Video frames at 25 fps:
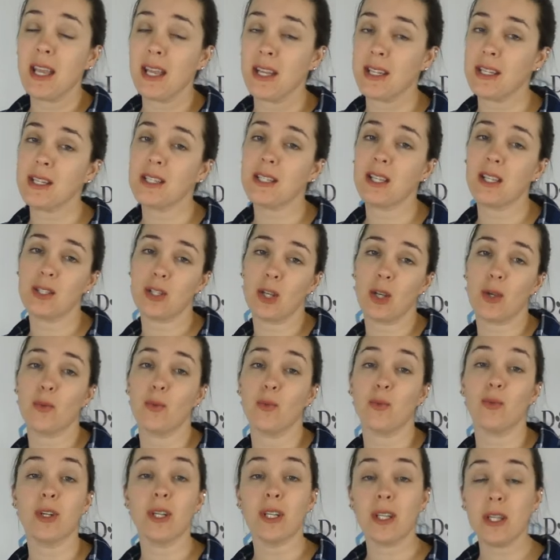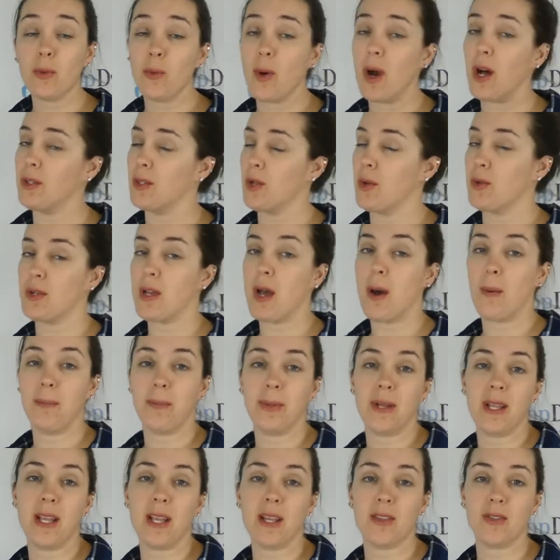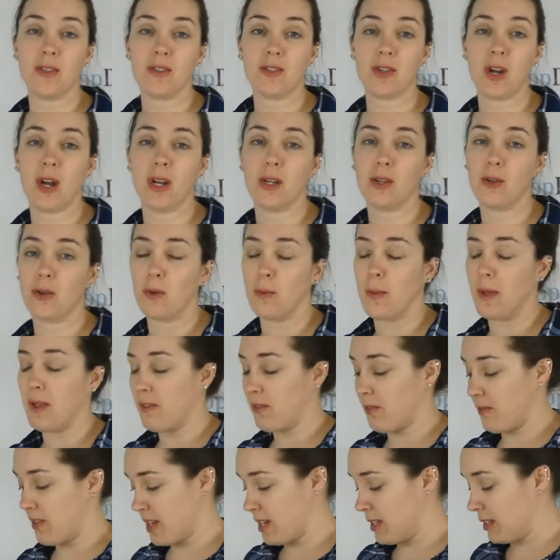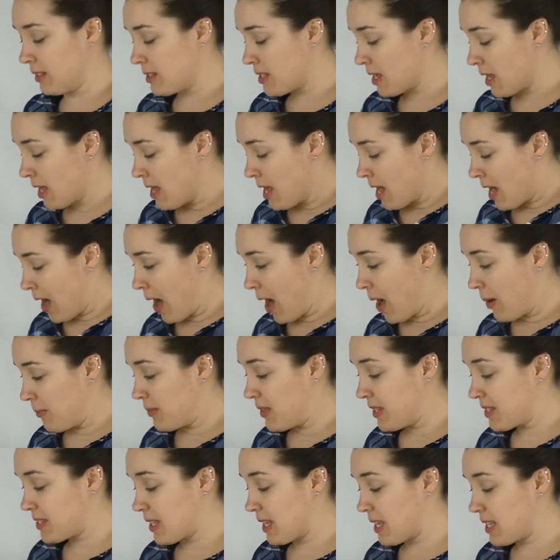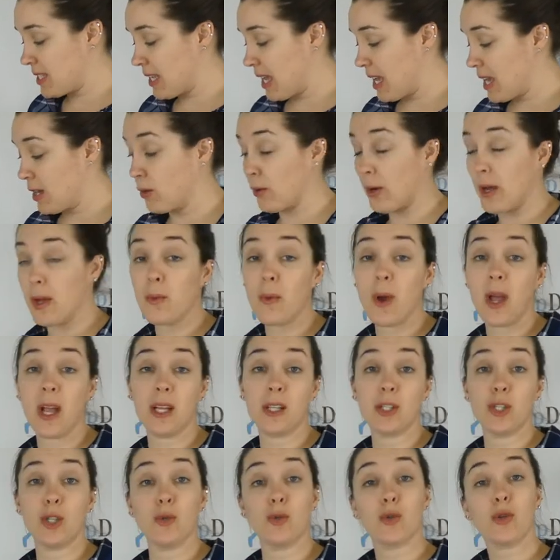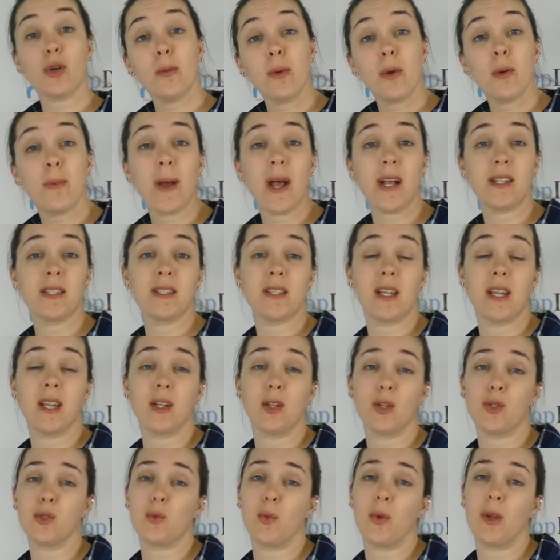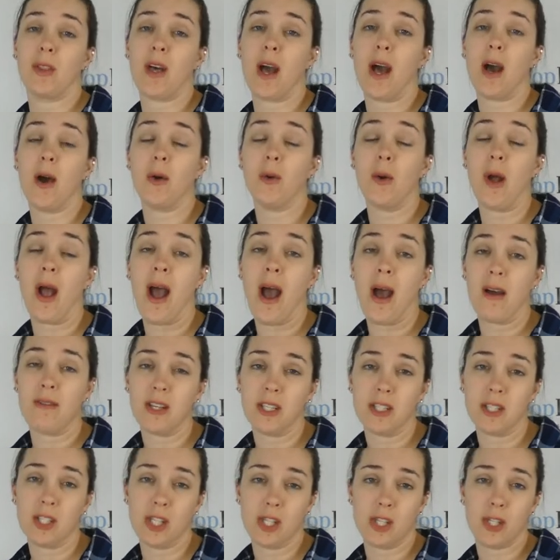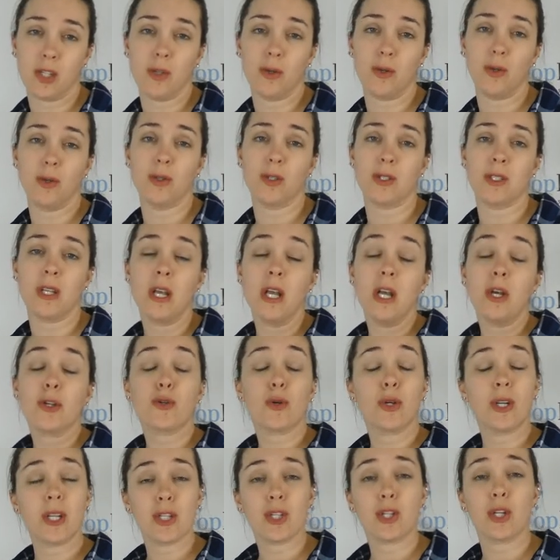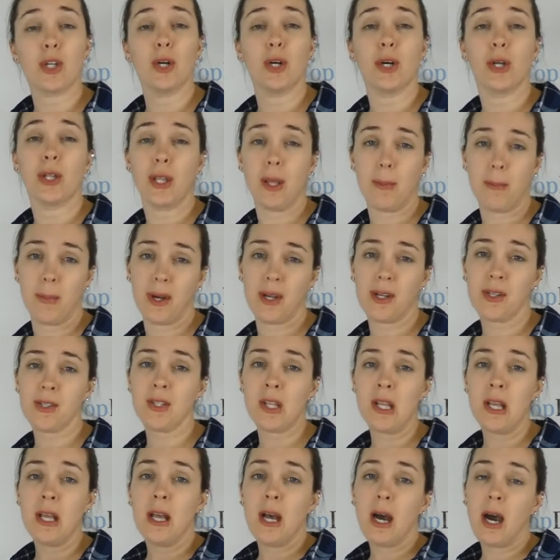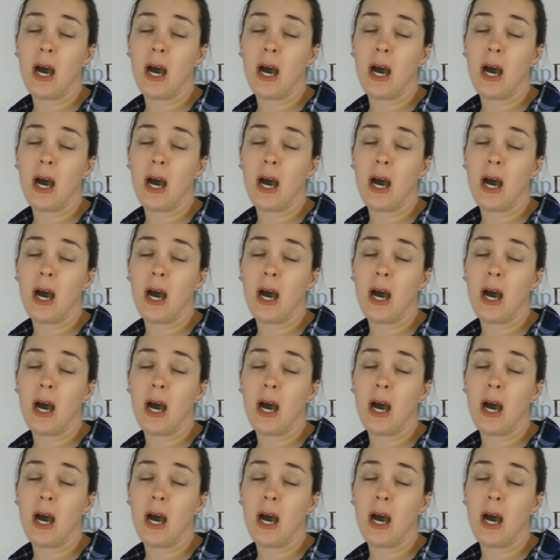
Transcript: Andis is a really well-known company in the dog grooming field. Uh, this is a great way to trim your pet's nails without having to use traditional clippers.